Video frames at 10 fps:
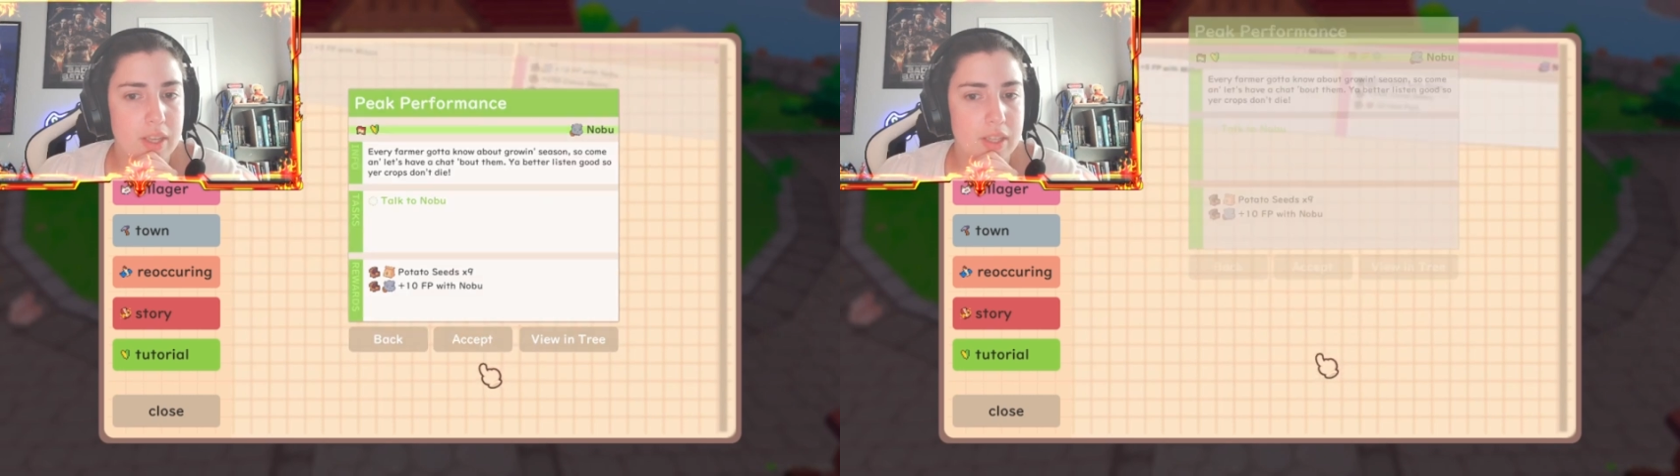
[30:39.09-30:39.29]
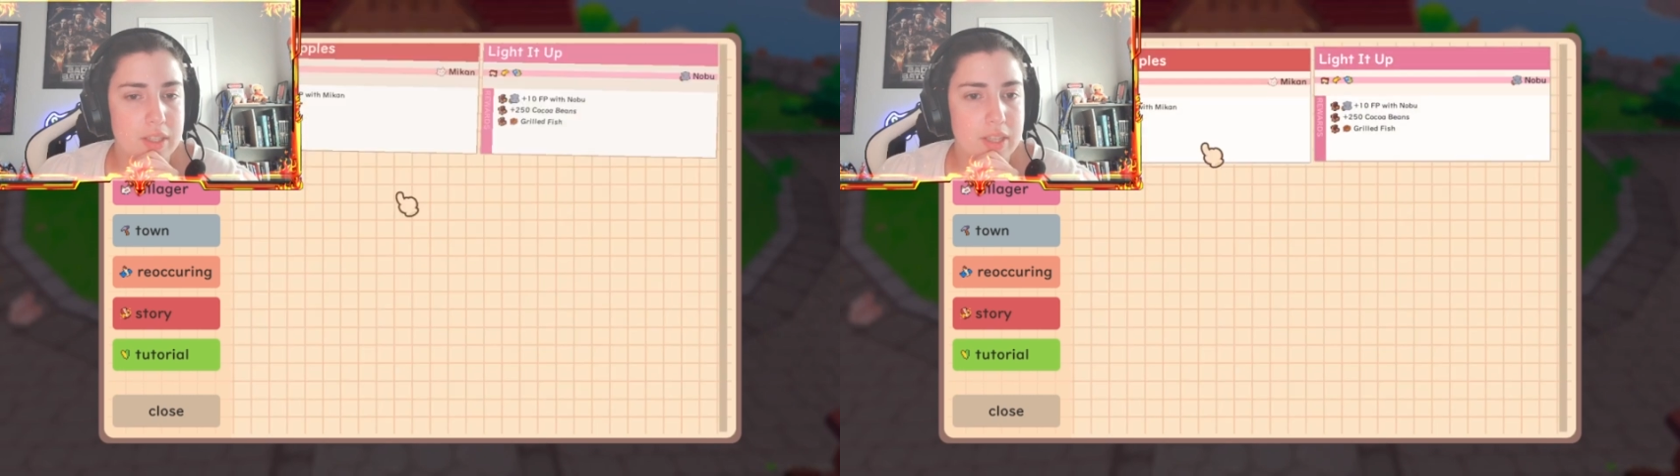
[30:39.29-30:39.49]

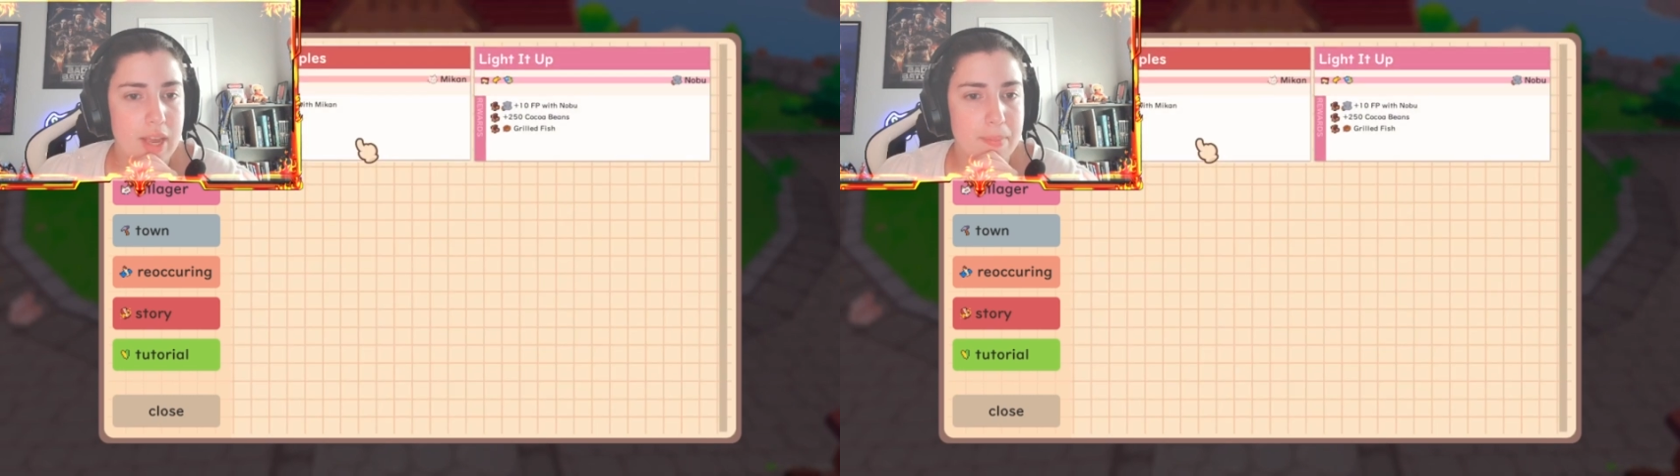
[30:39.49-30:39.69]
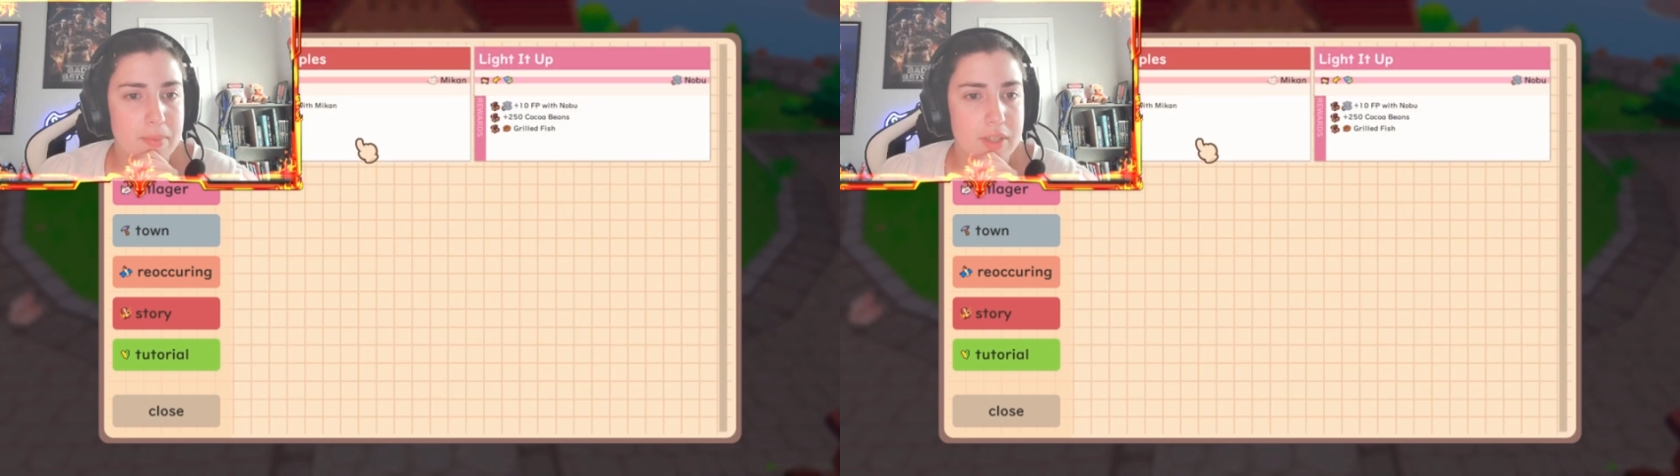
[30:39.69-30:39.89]

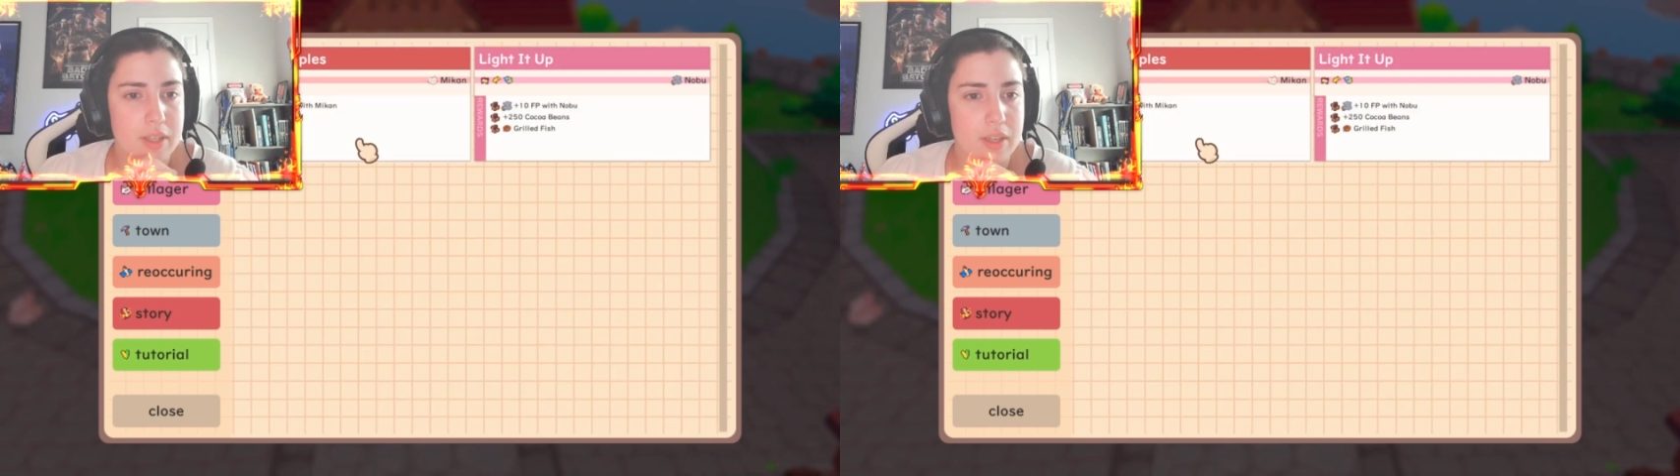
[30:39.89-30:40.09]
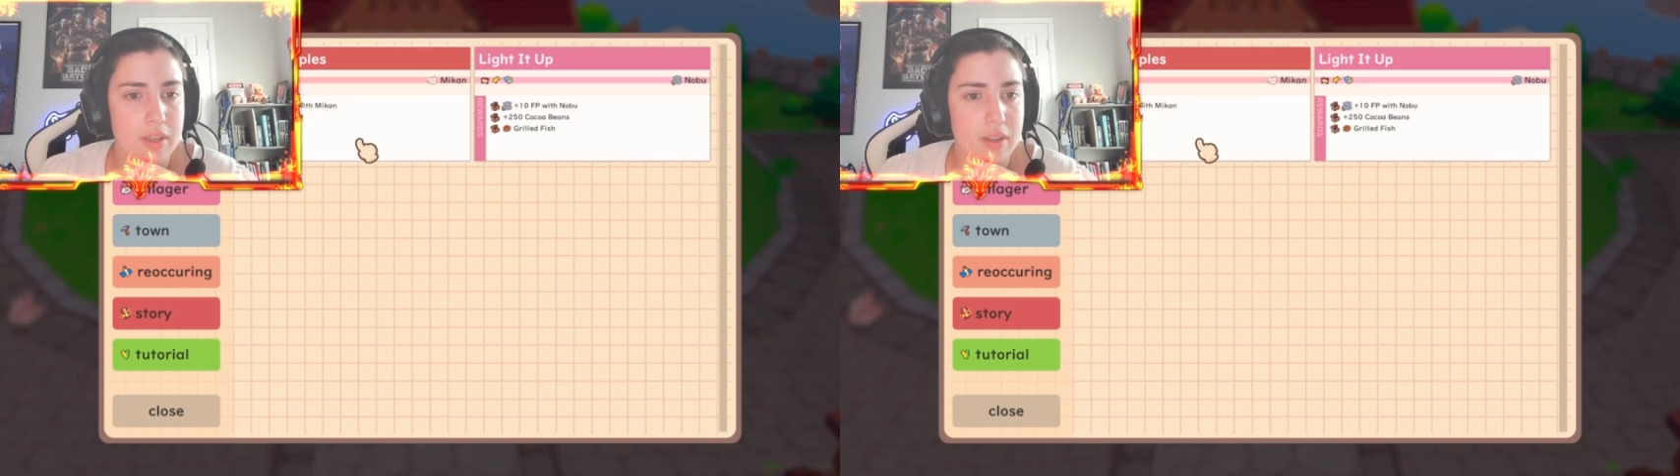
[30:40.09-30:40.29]
accept.
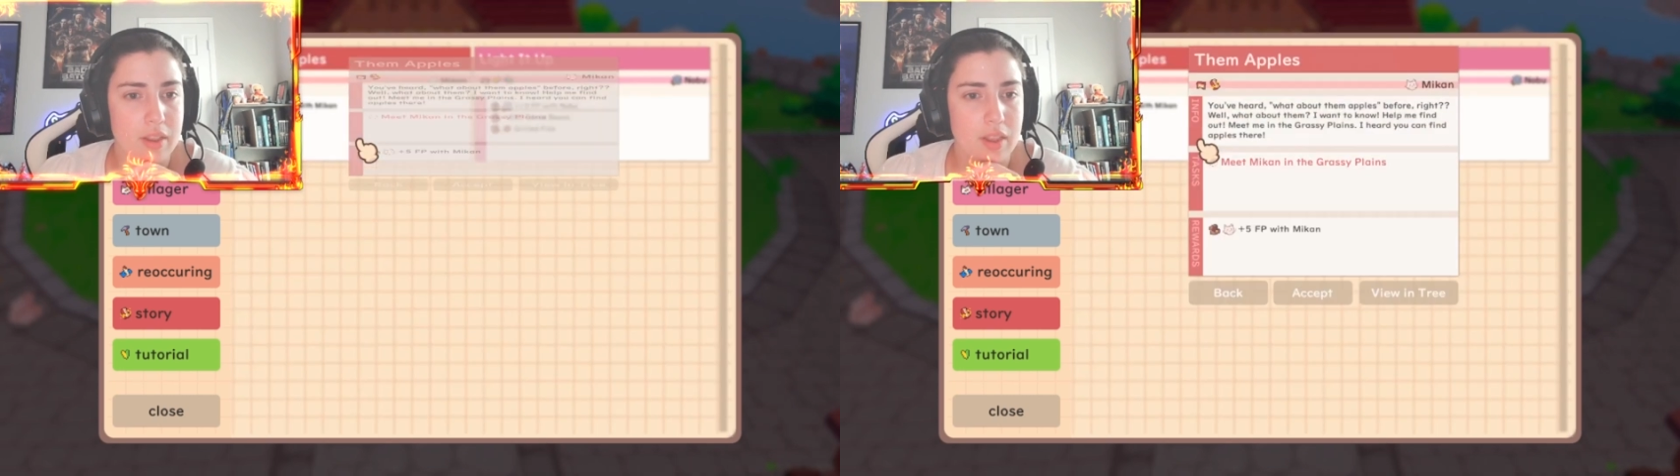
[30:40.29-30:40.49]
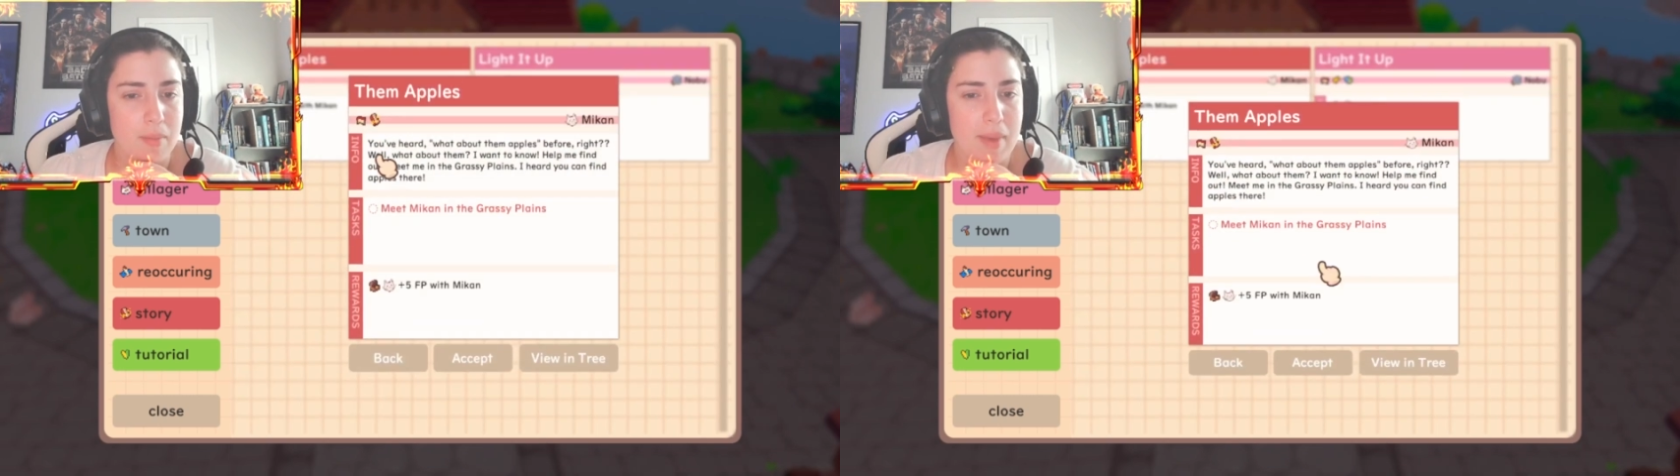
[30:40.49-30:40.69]

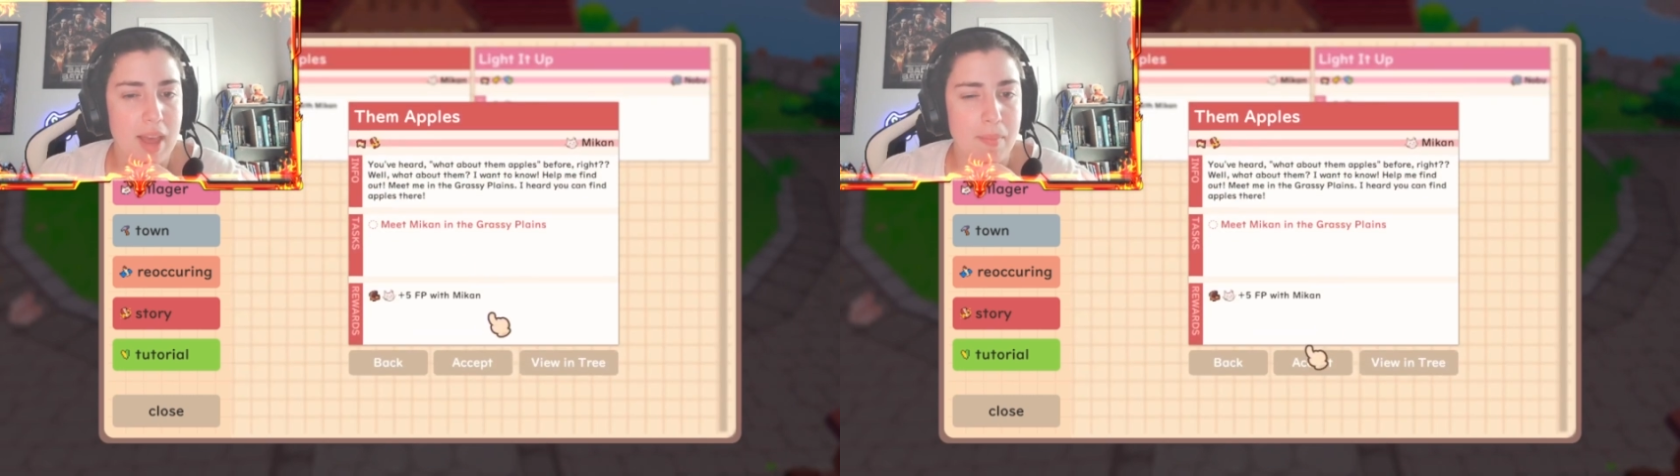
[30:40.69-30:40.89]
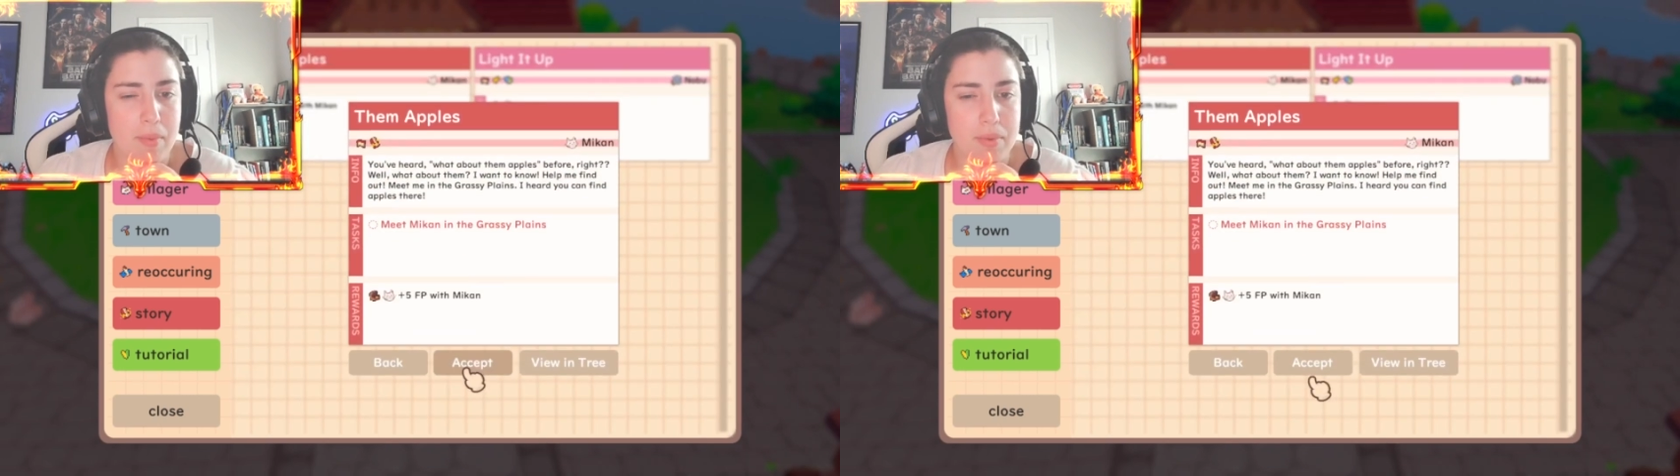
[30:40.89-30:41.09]
the
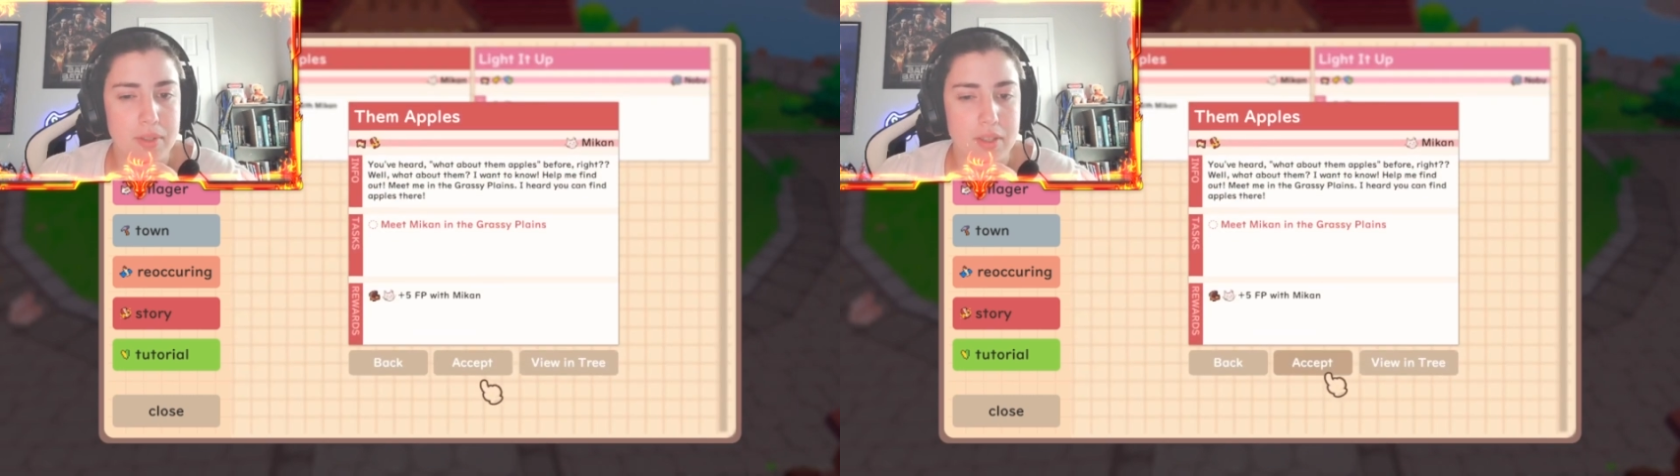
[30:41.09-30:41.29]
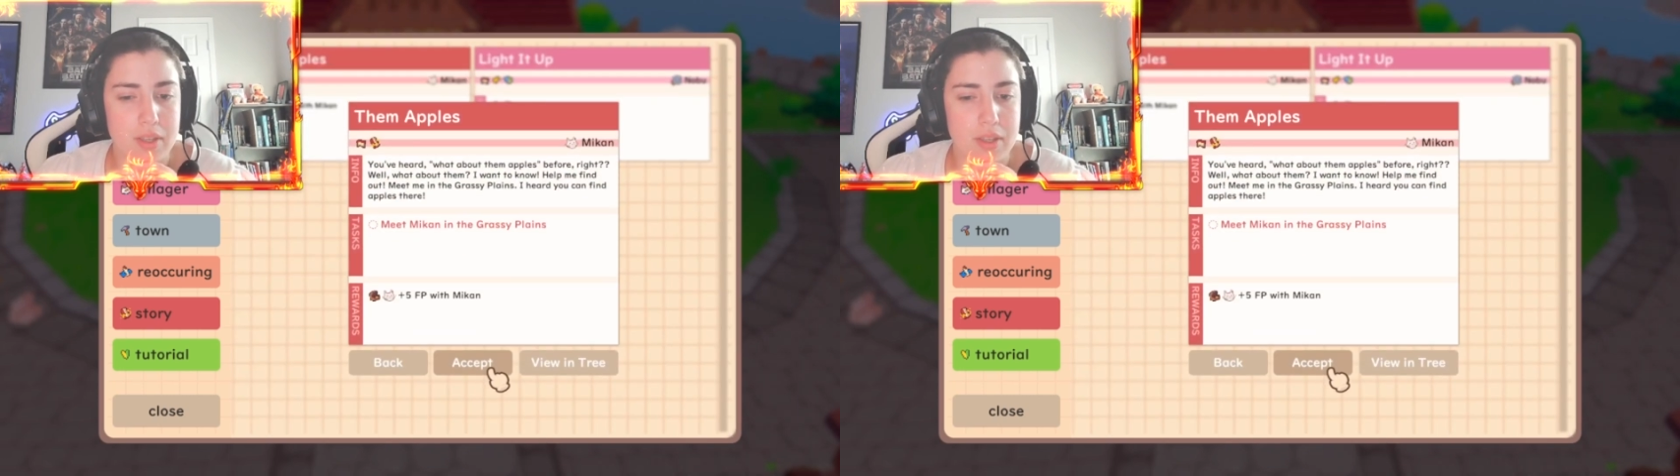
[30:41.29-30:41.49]
apples.